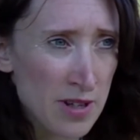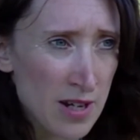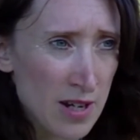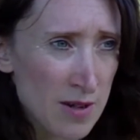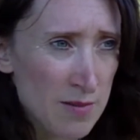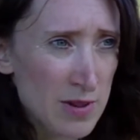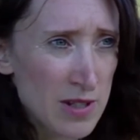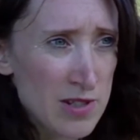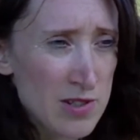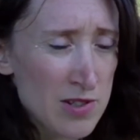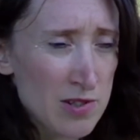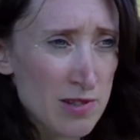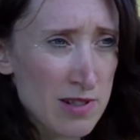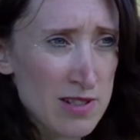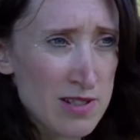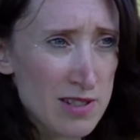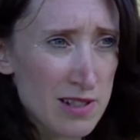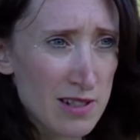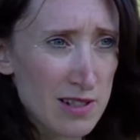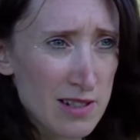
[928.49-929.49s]

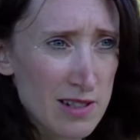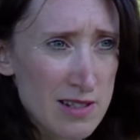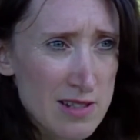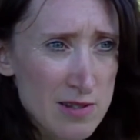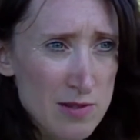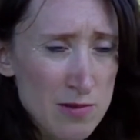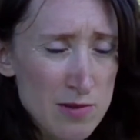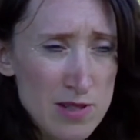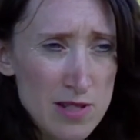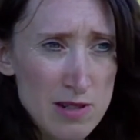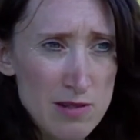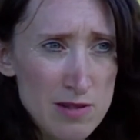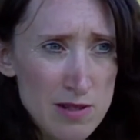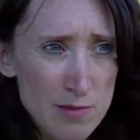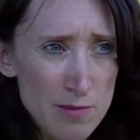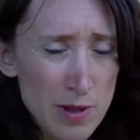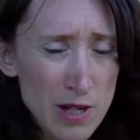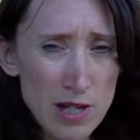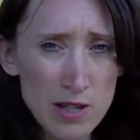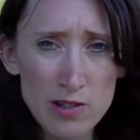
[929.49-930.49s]
Interestingly, there's also a
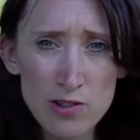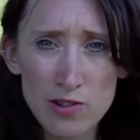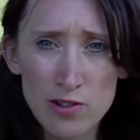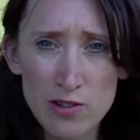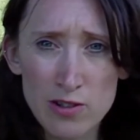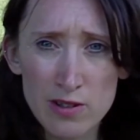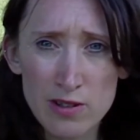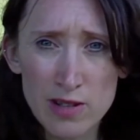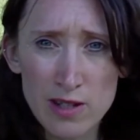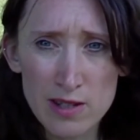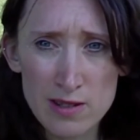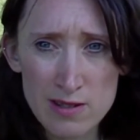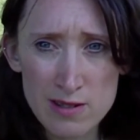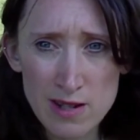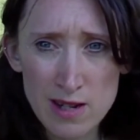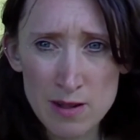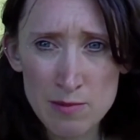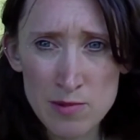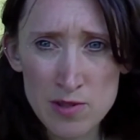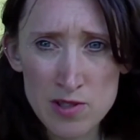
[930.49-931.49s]
depiction in a
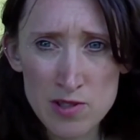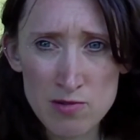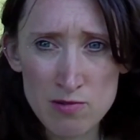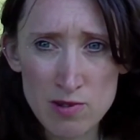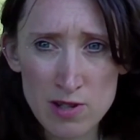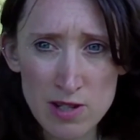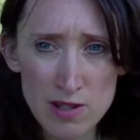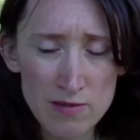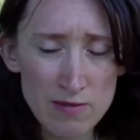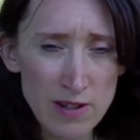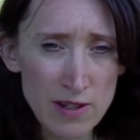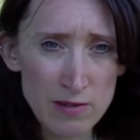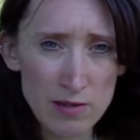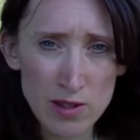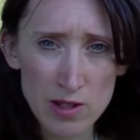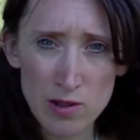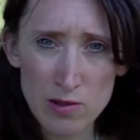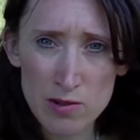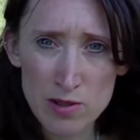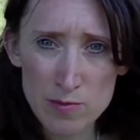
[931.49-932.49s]
tapestry found
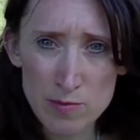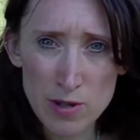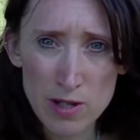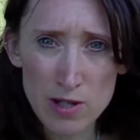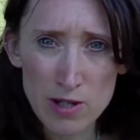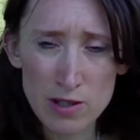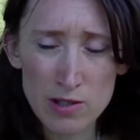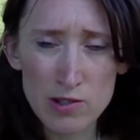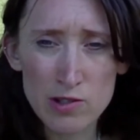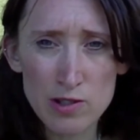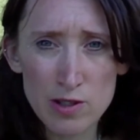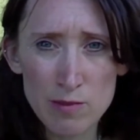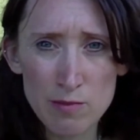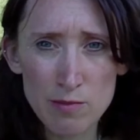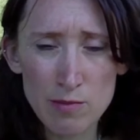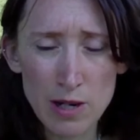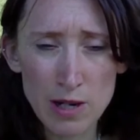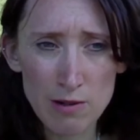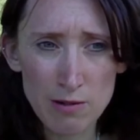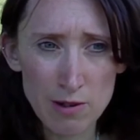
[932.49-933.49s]
at the Osberg ship
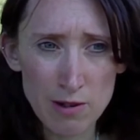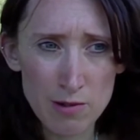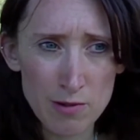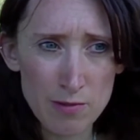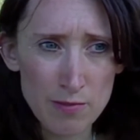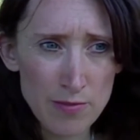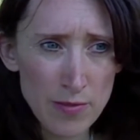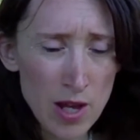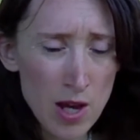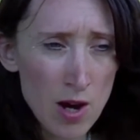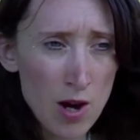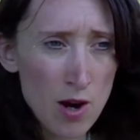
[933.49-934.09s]
burial